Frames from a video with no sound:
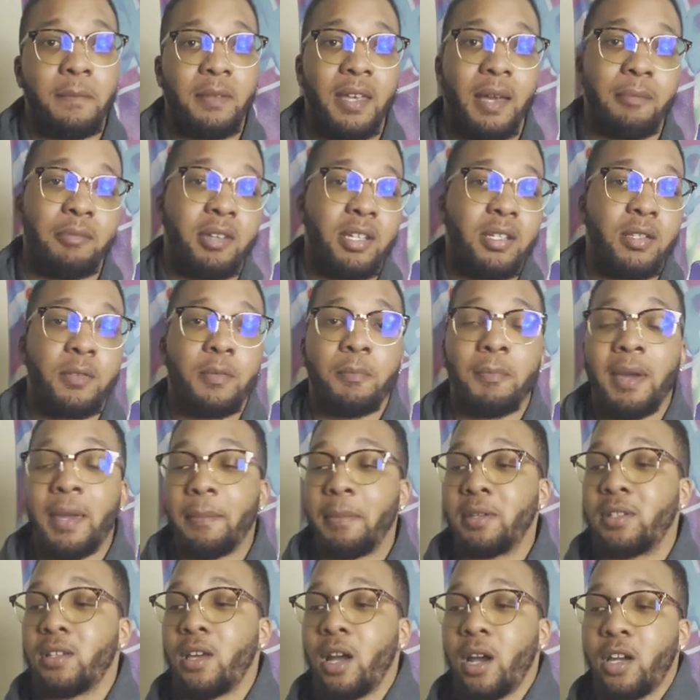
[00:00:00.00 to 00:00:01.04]
I'm just maybe
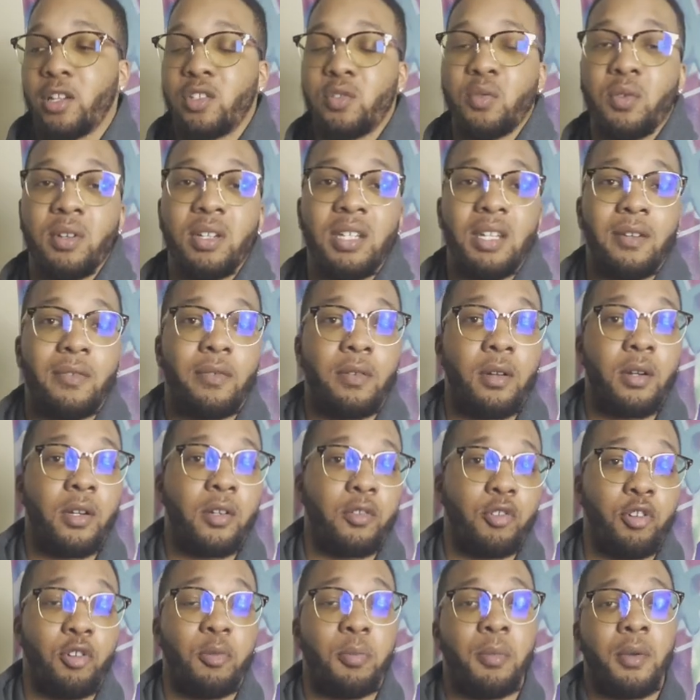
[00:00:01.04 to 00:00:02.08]
talking to a different
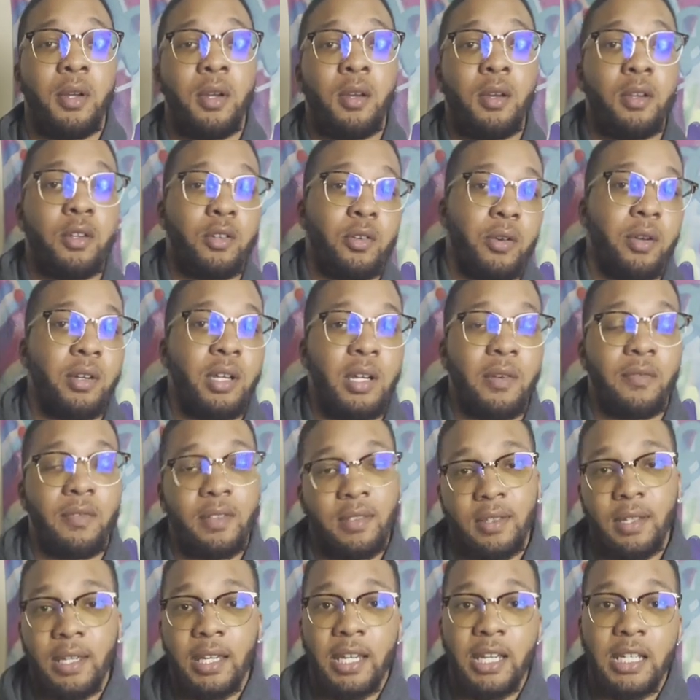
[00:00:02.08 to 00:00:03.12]
group doing different
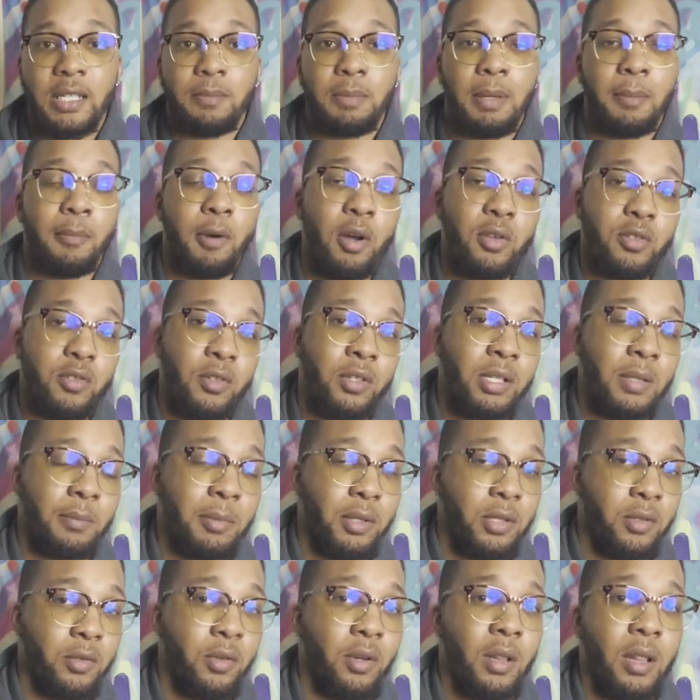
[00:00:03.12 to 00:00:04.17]
things. But I'm also gonna be
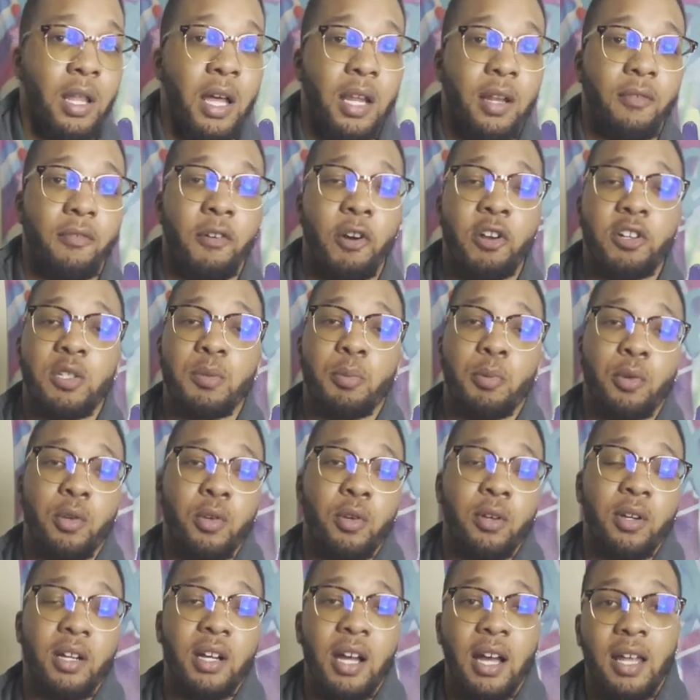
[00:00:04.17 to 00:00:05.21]
doing a lot of
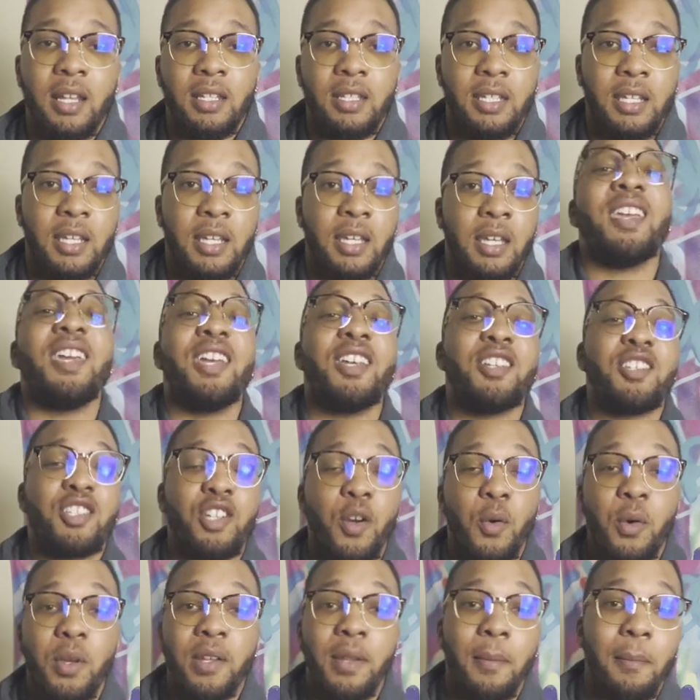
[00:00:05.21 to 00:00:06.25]
entrepreneur content and
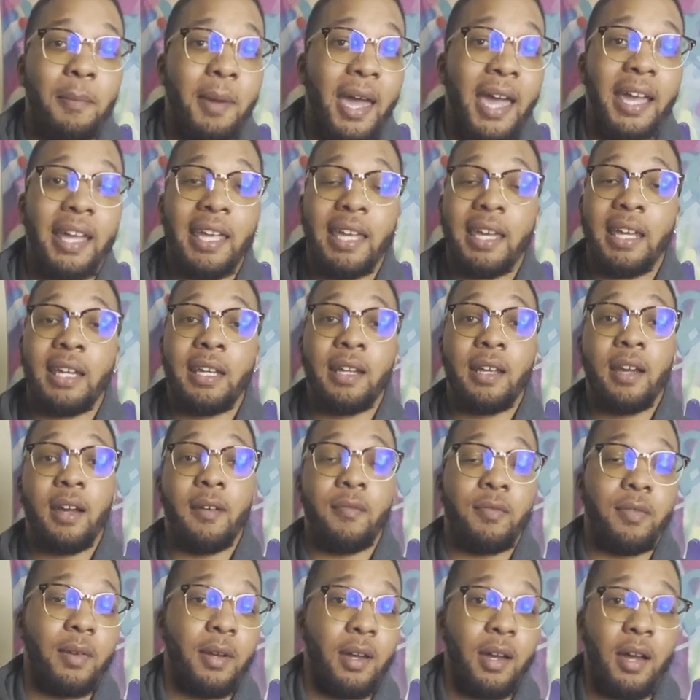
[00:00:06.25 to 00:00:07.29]
showing the back end
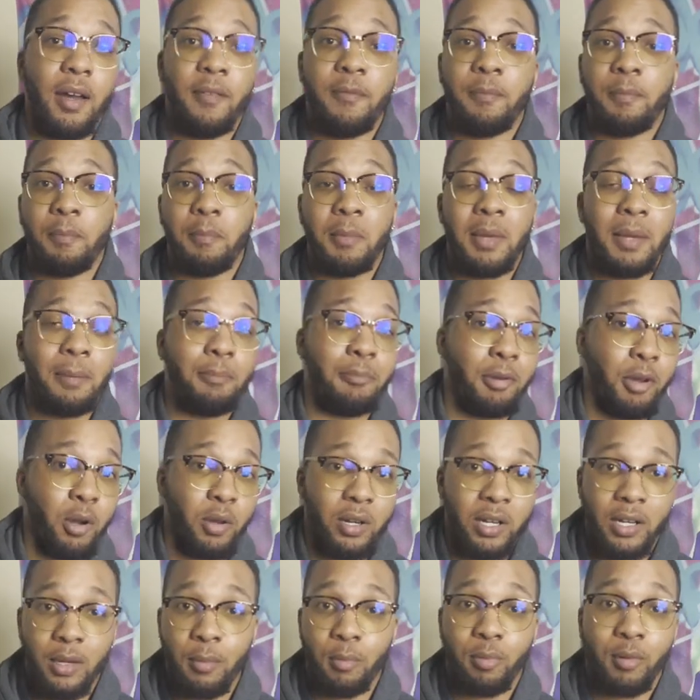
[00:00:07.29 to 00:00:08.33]
of, the, of me
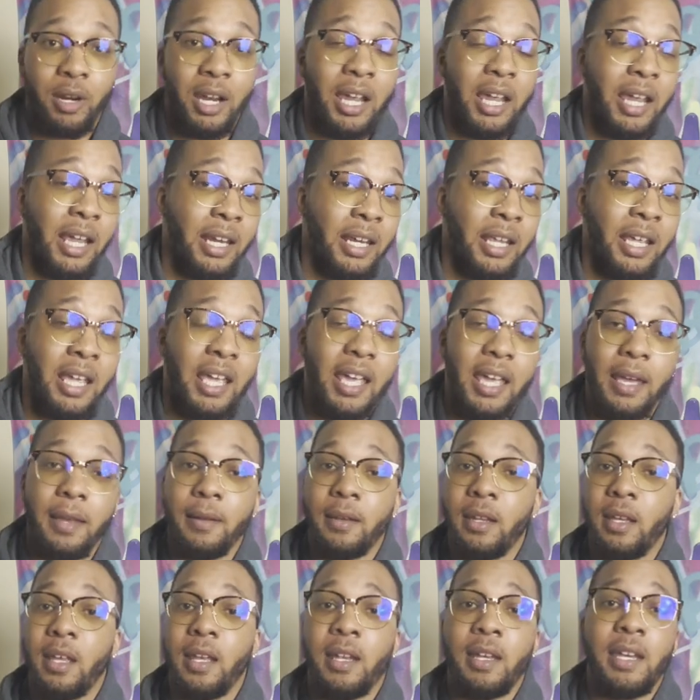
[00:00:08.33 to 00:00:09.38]
building a brand
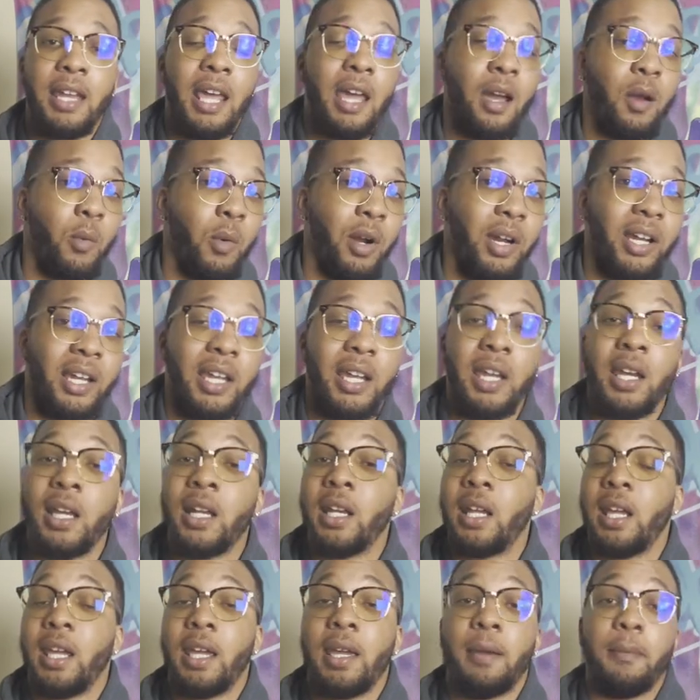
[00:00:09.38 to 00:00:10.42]
and, and networking
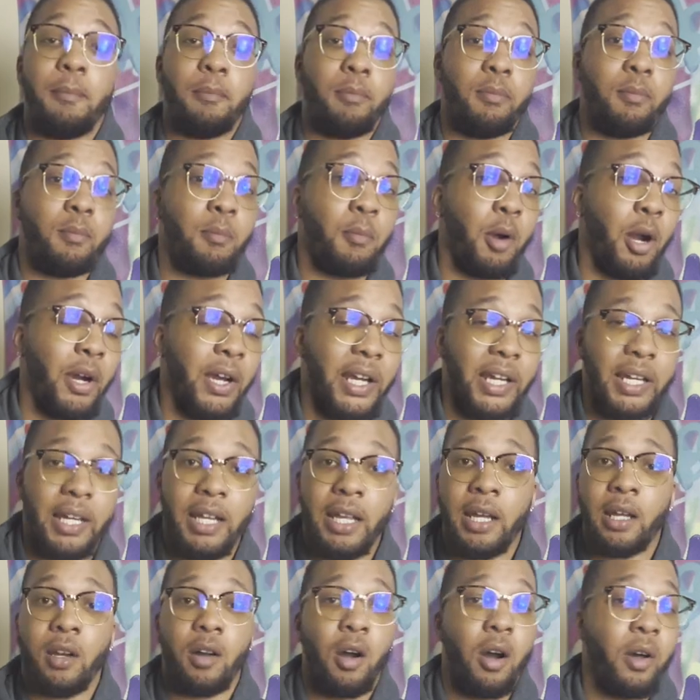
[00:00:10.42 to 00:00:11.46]
and
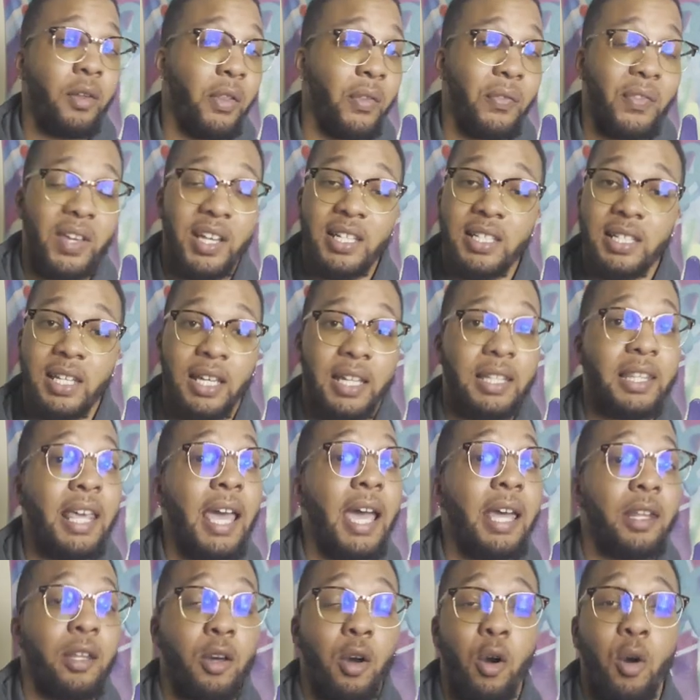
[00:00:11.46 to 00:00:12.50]
marketing and all the things like
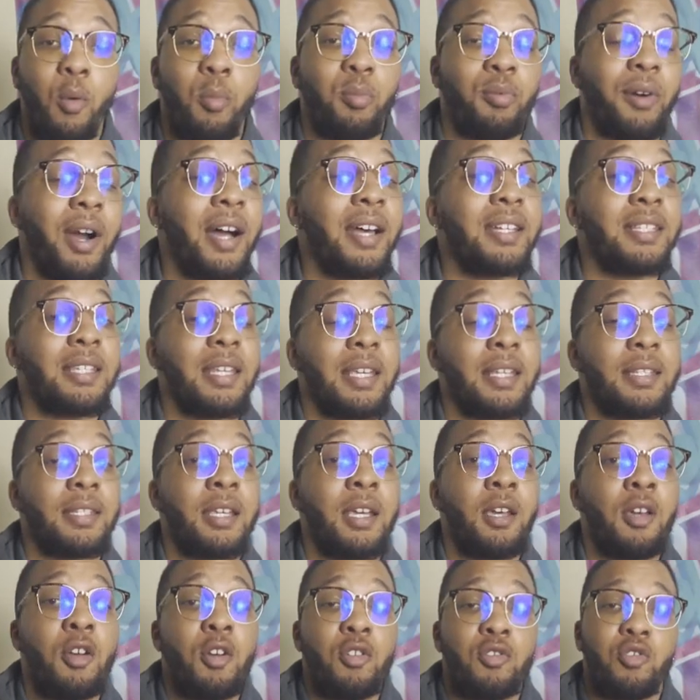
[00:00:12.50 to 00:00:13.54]
that, the whole process.
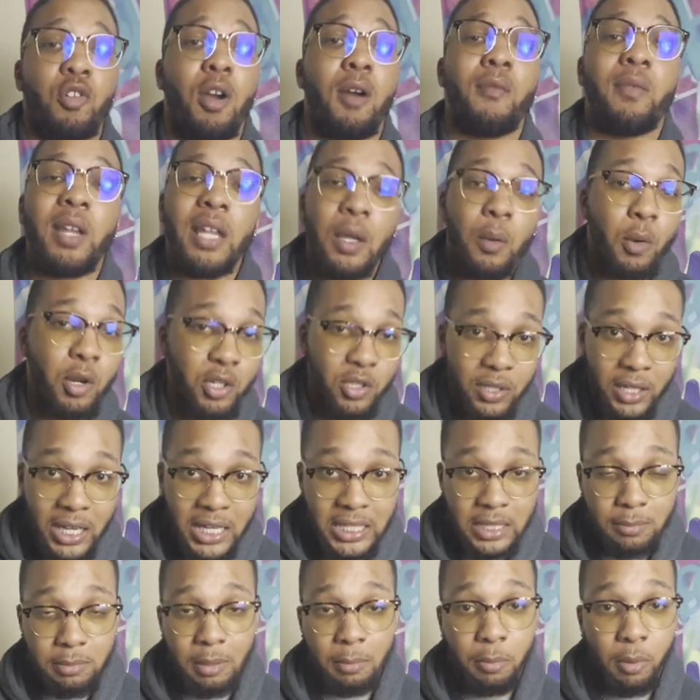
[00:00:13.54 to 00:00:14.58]
So I really want you guys
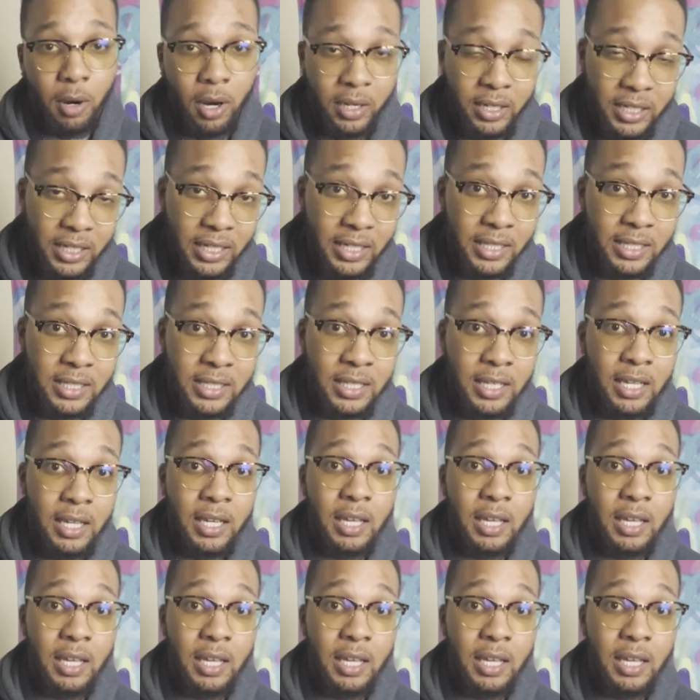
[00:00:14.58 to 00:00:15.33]
to be a part of this.